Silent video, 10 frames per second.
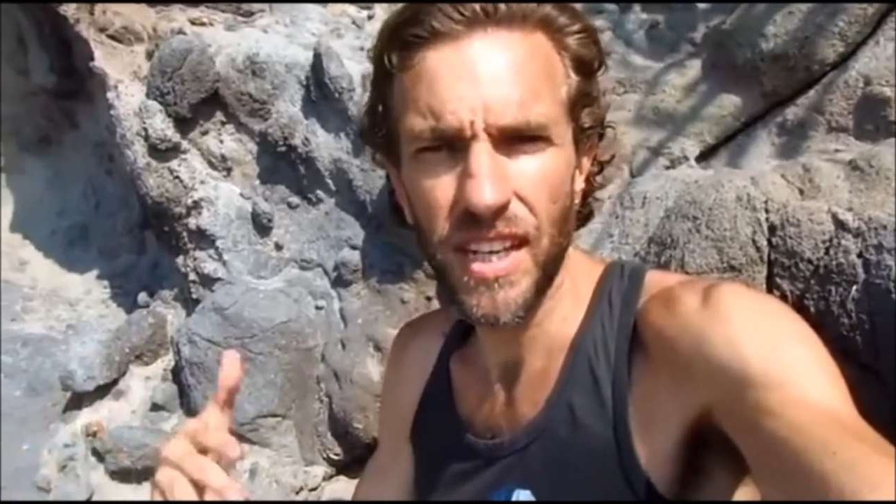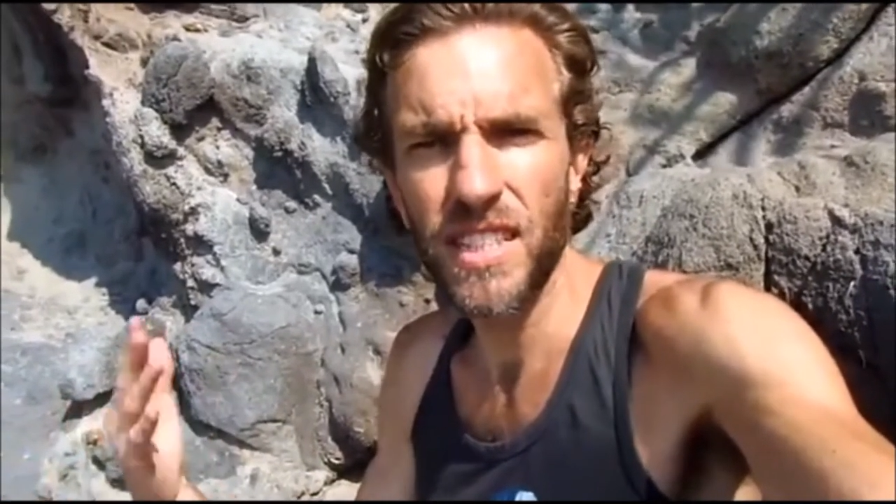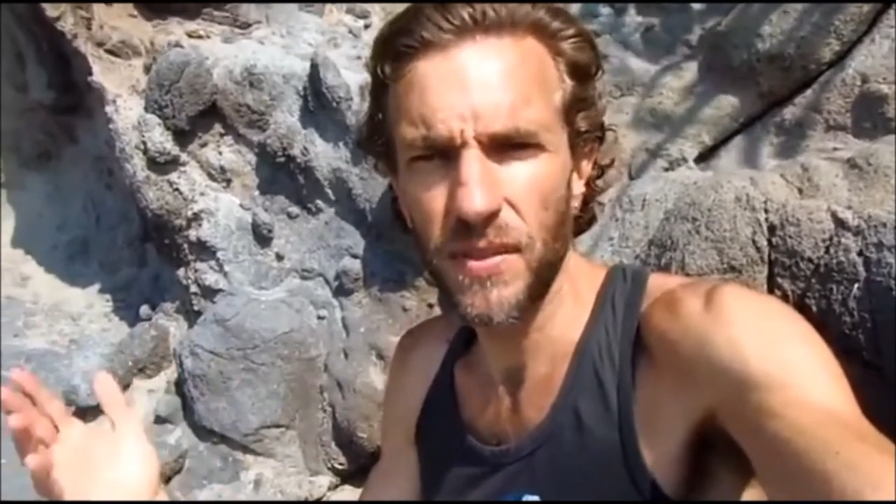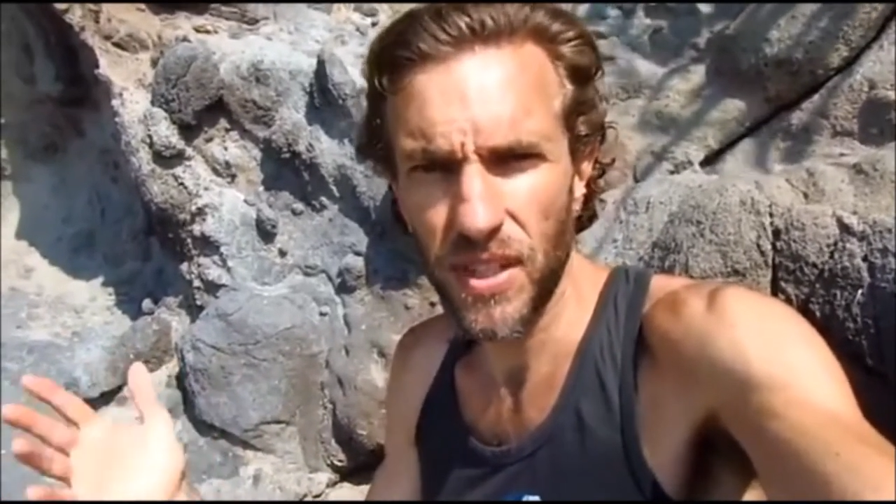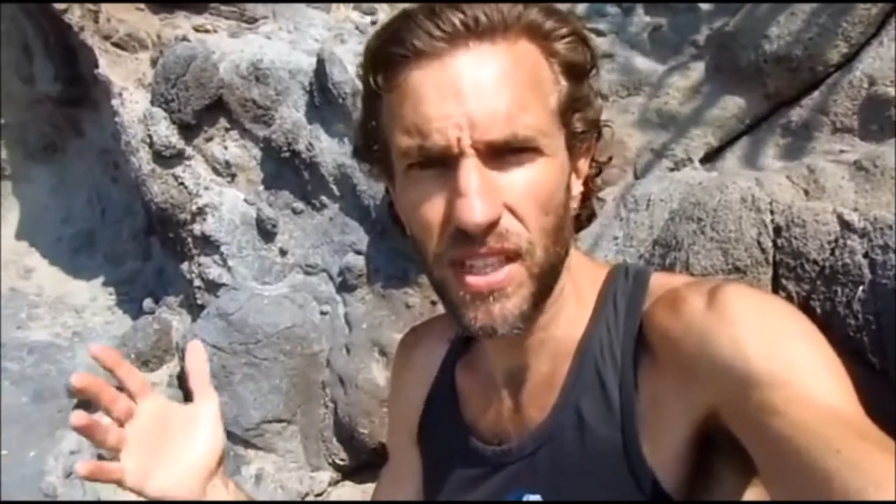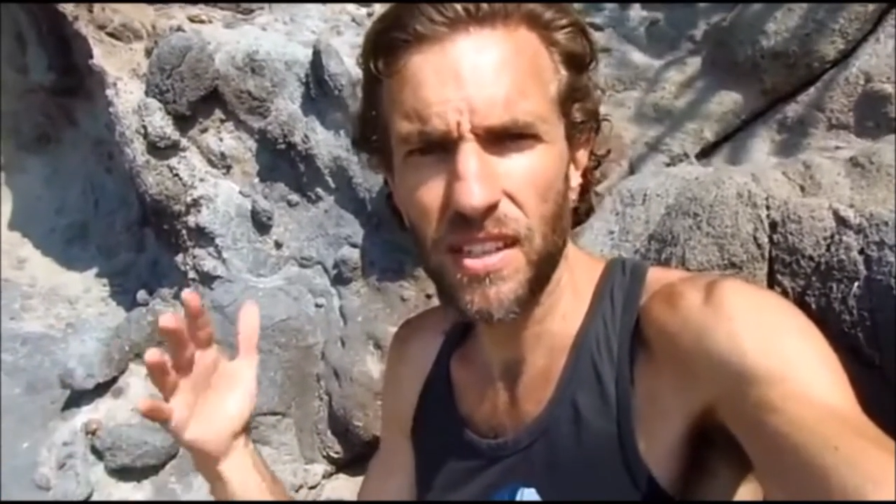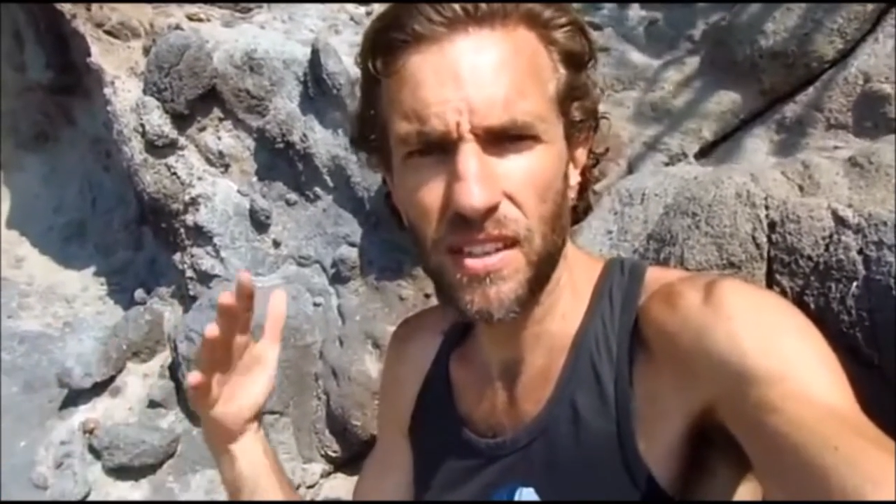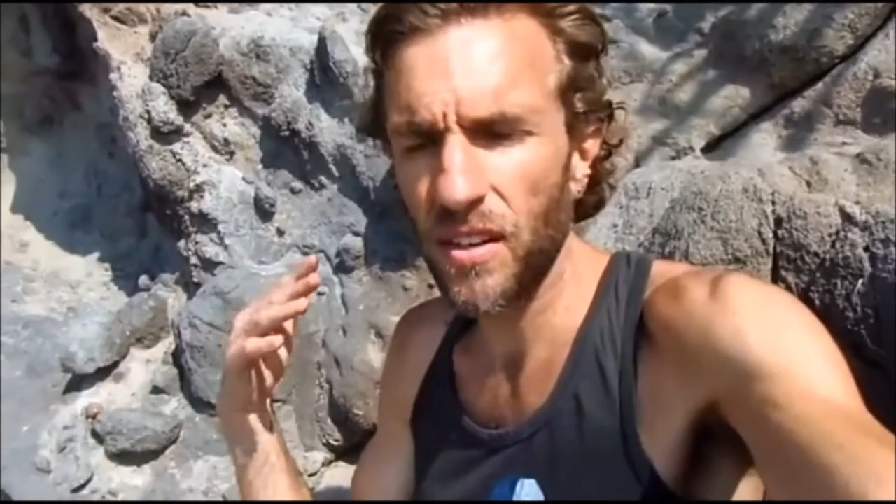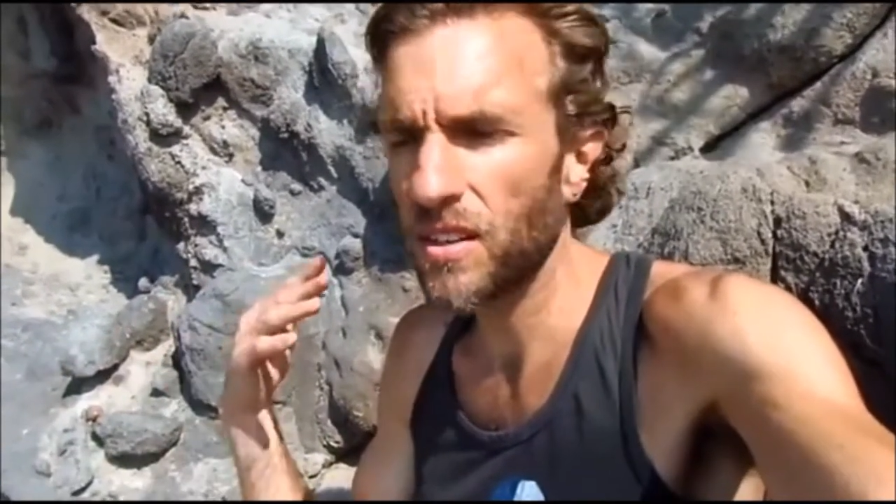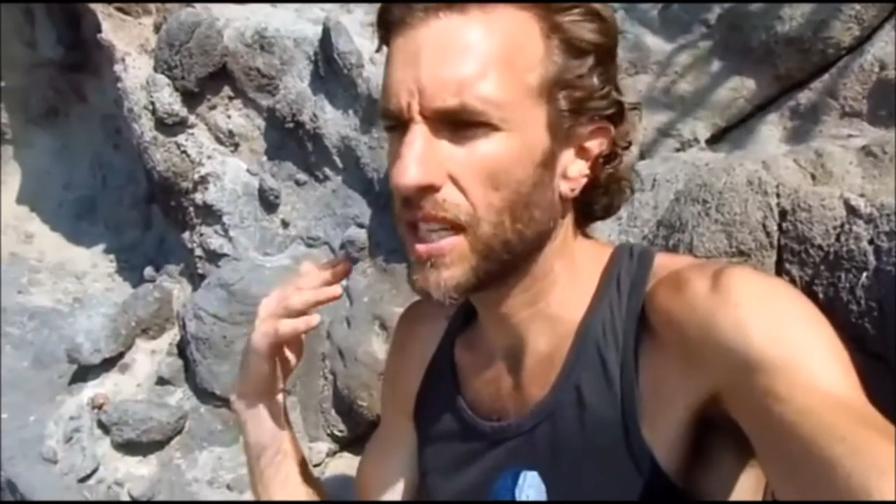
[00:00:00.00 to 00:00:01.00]

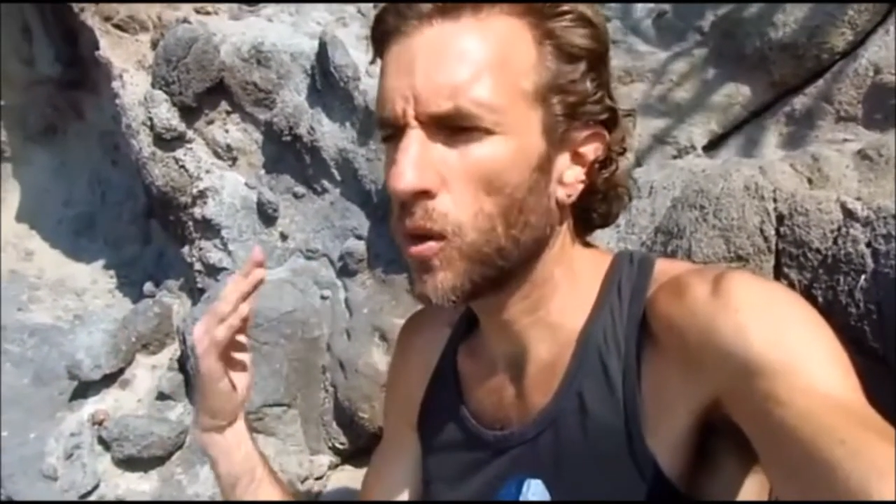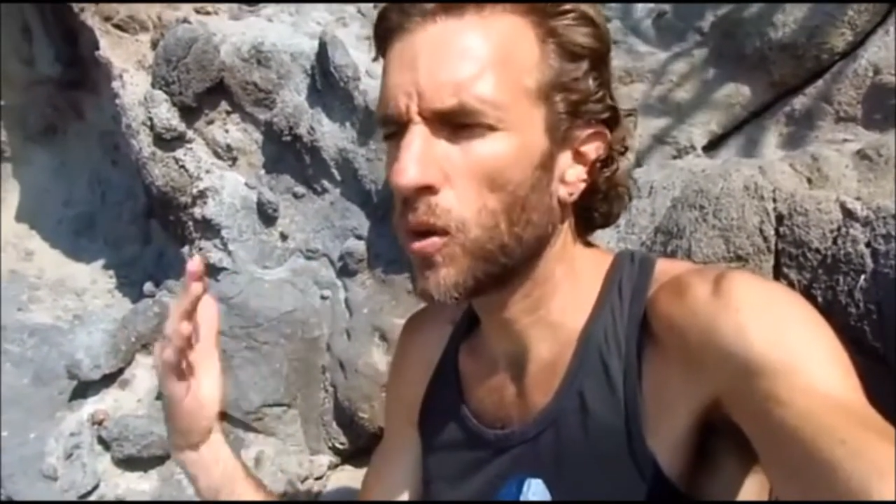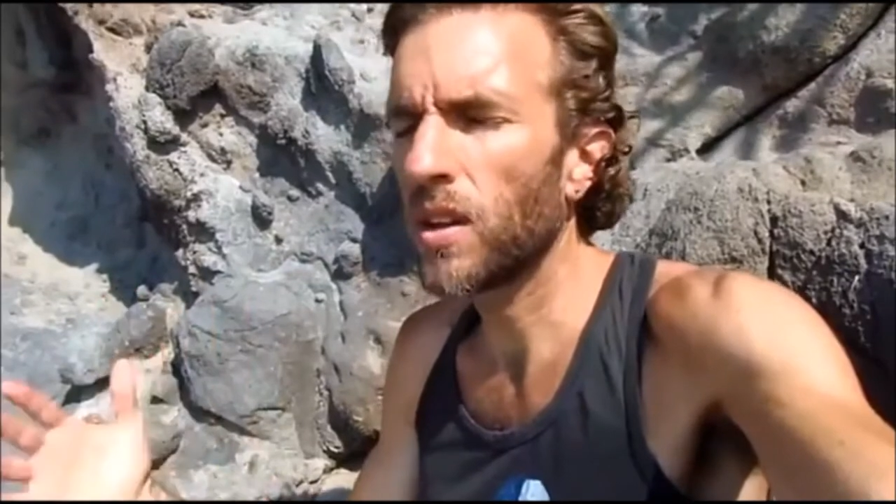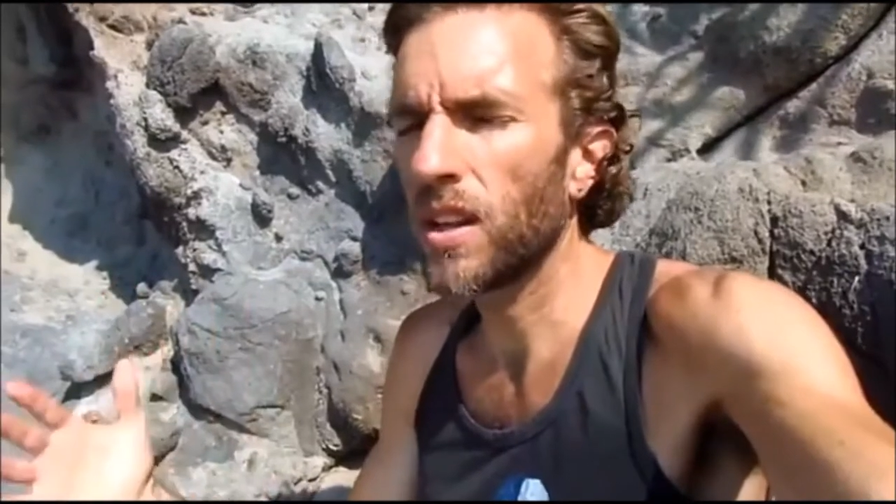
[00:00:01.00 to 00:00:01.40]
scientifically that there is a